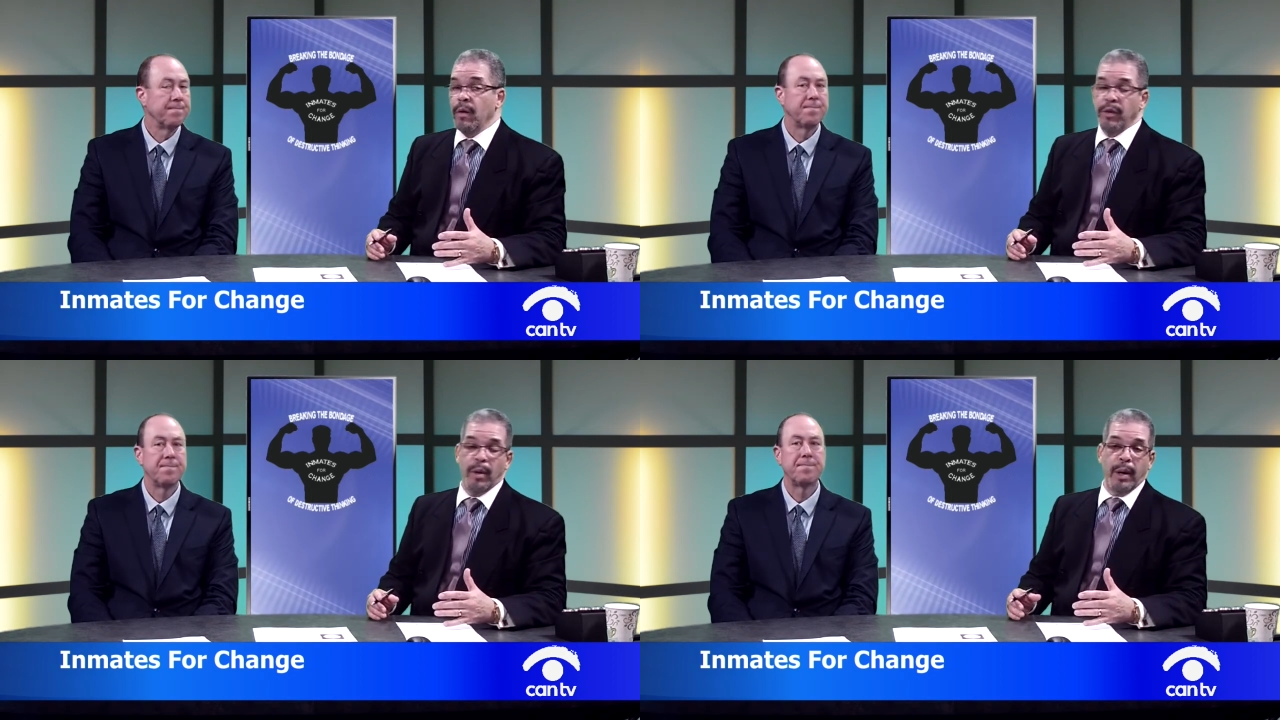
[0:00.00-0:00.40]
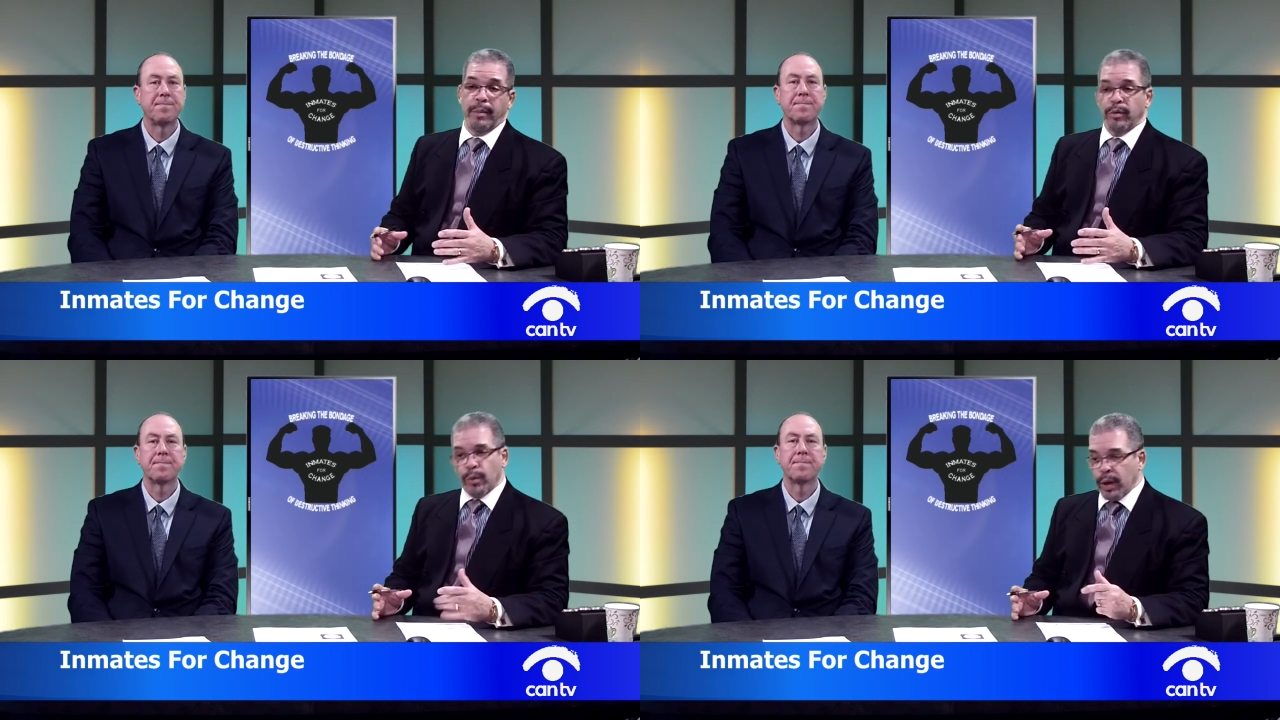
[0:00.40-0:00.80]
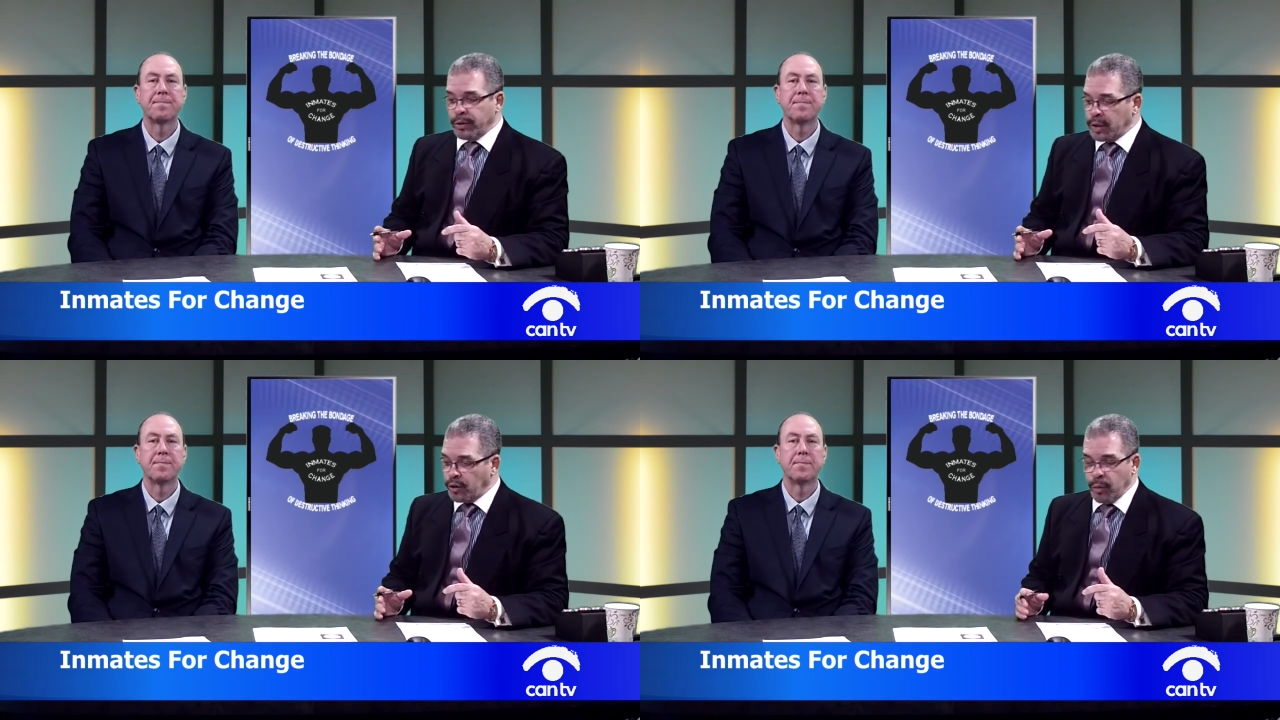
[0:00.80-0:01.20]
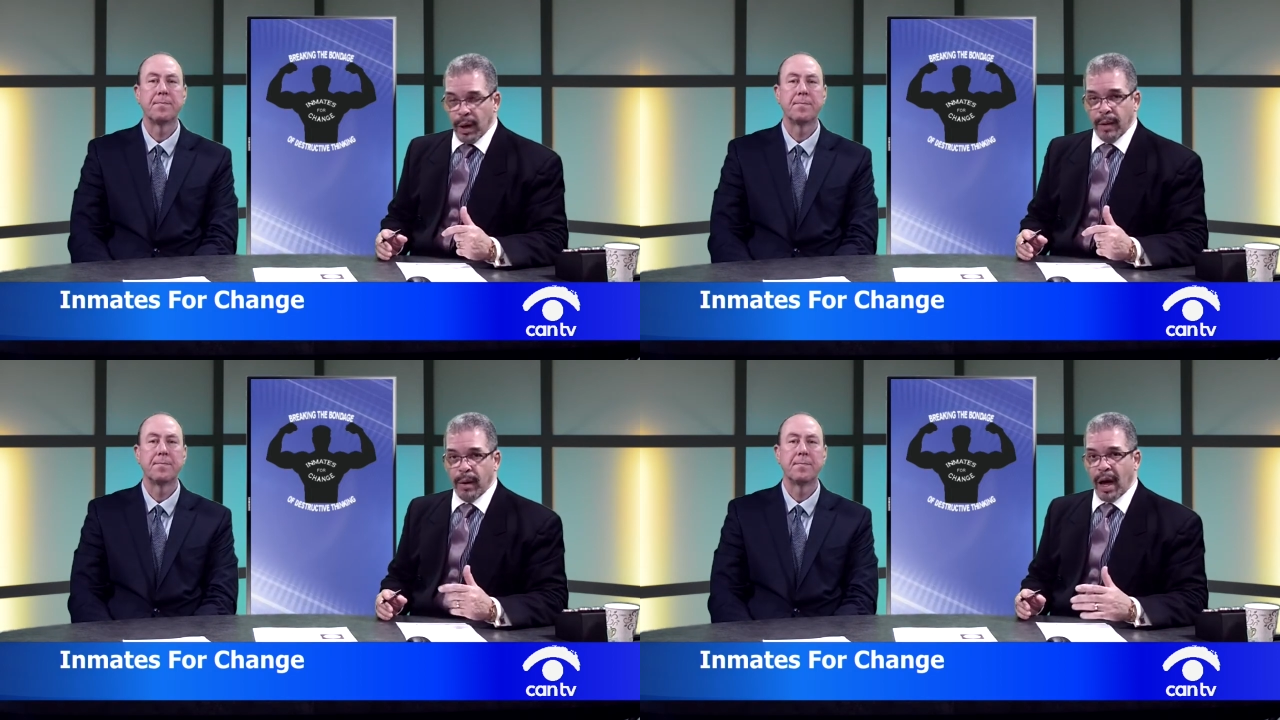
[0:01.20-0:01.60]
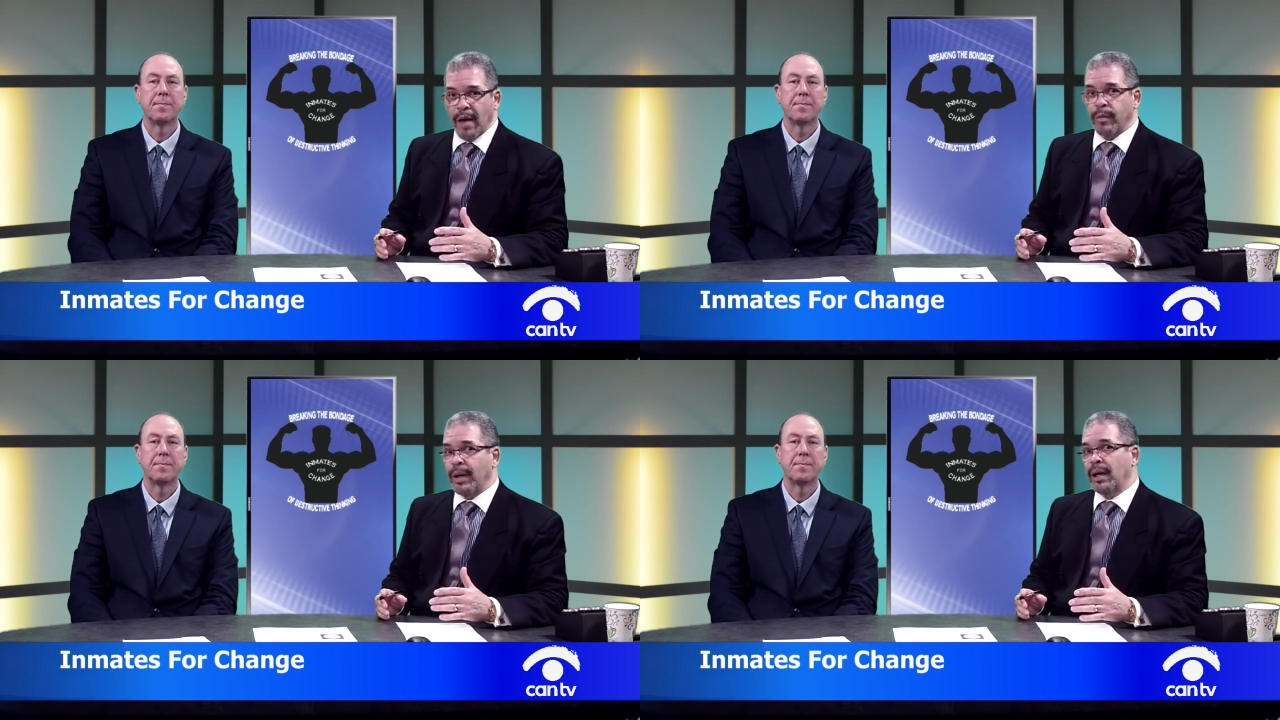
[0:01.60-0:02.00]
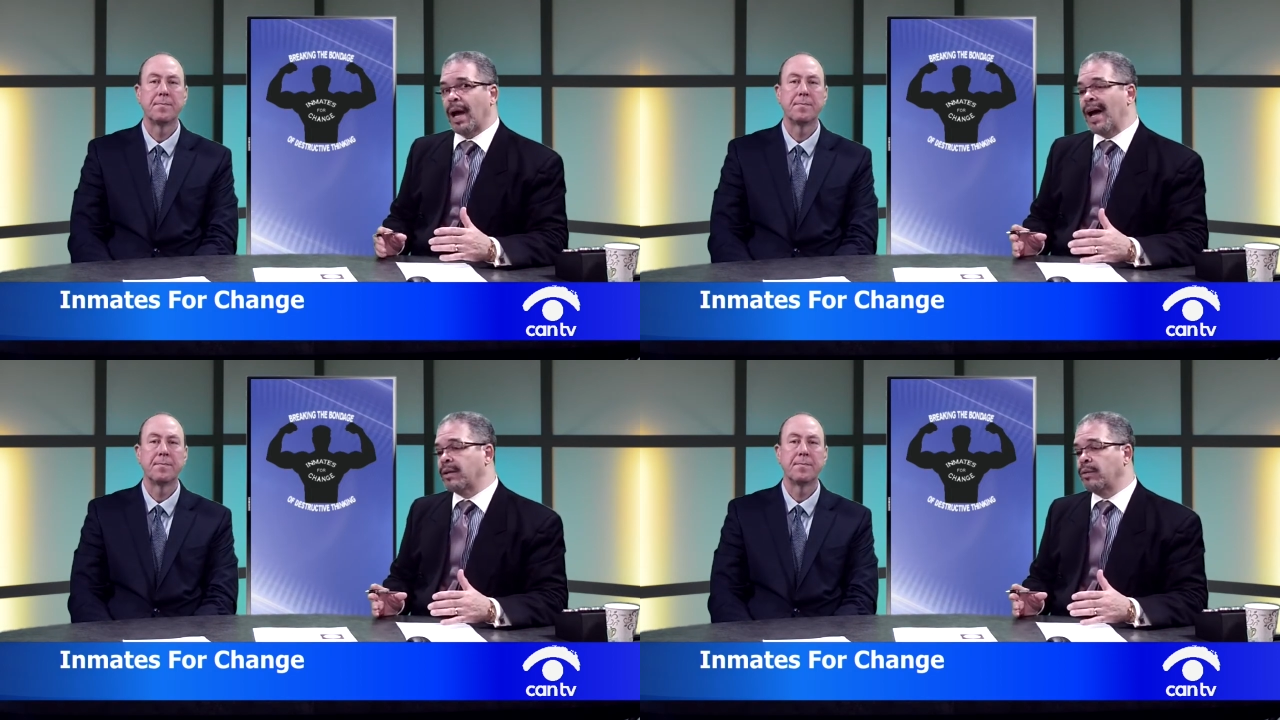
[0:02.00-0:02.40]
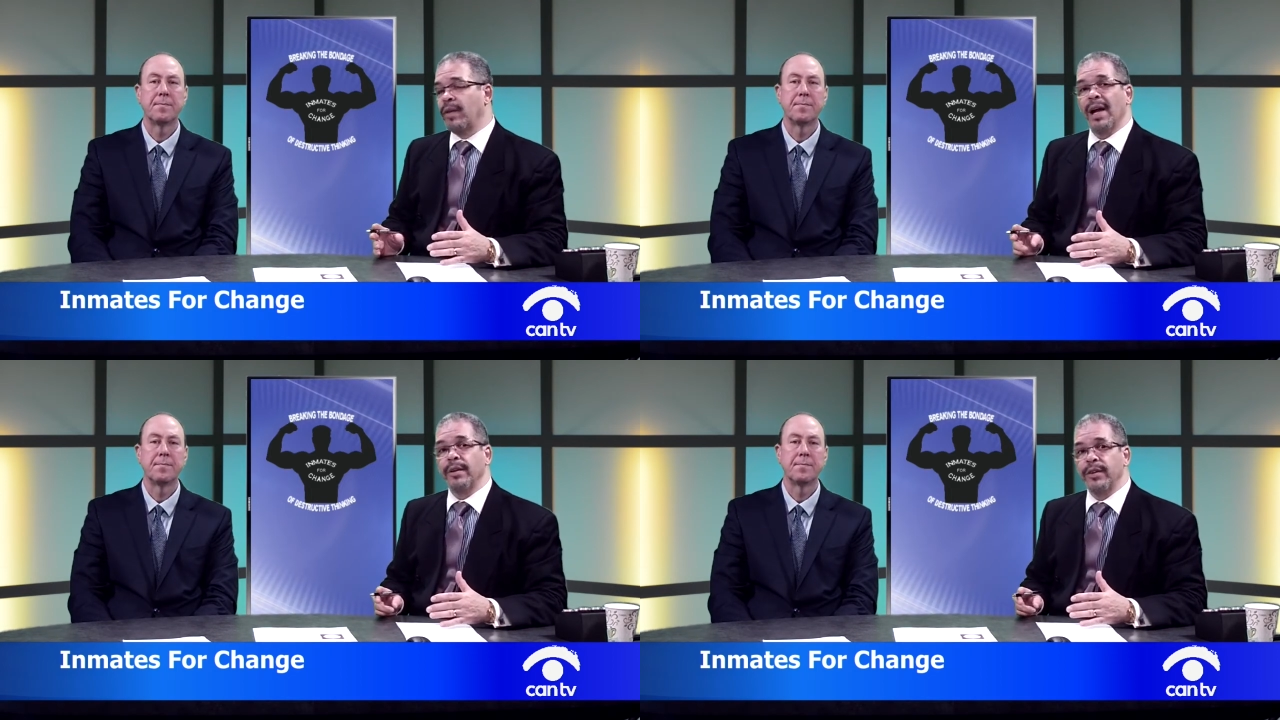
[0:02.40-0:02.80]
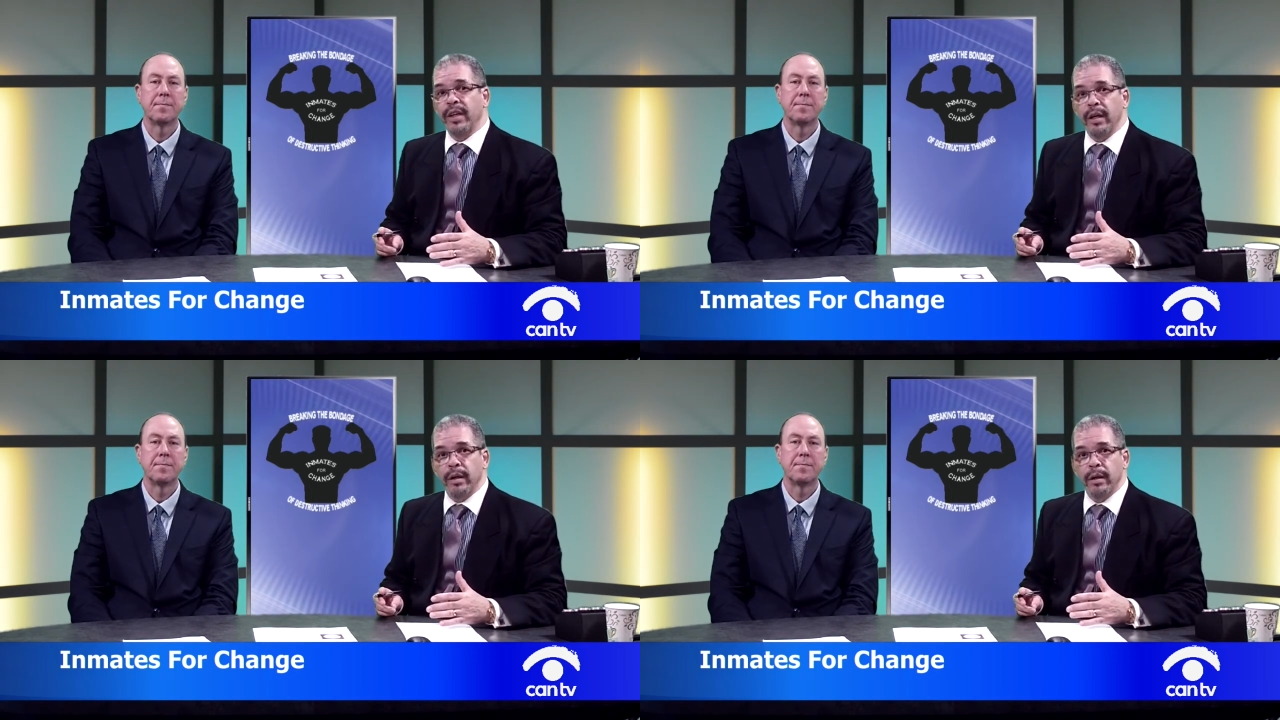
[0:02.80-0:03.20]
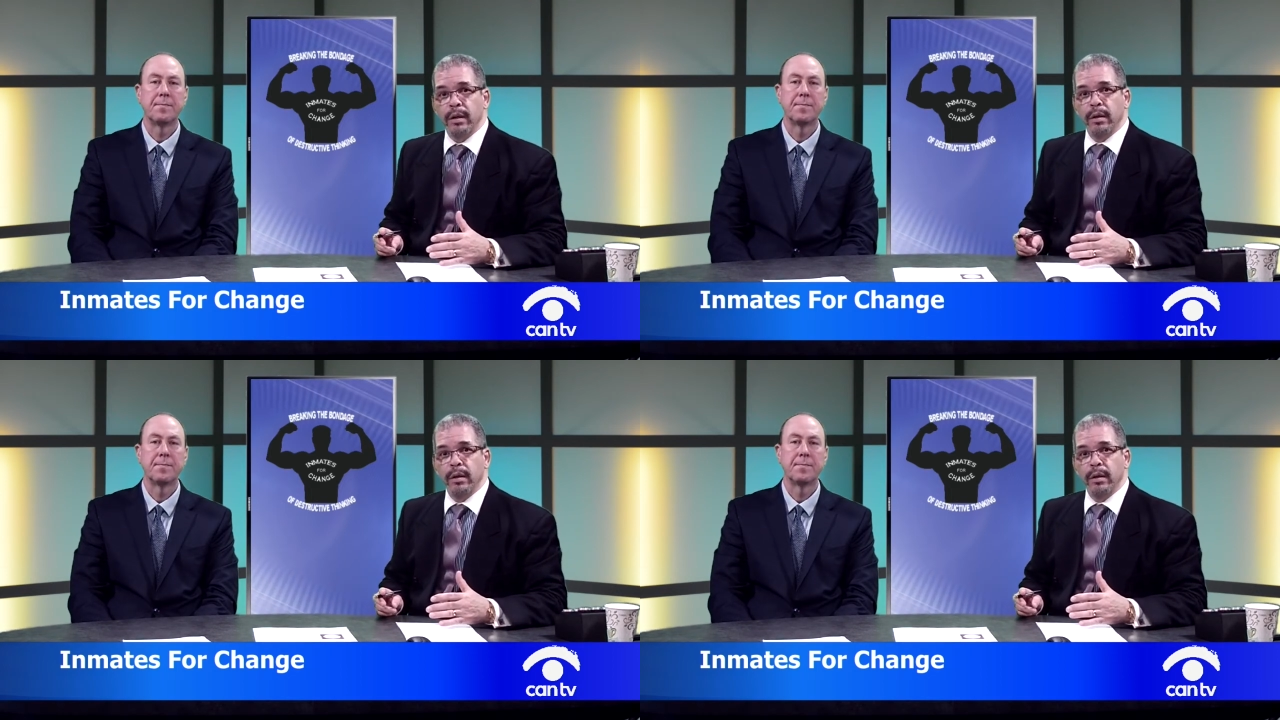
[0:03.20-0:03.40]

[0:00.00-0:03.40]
Speaker 1: there may be some questions that you may have about how to volunteer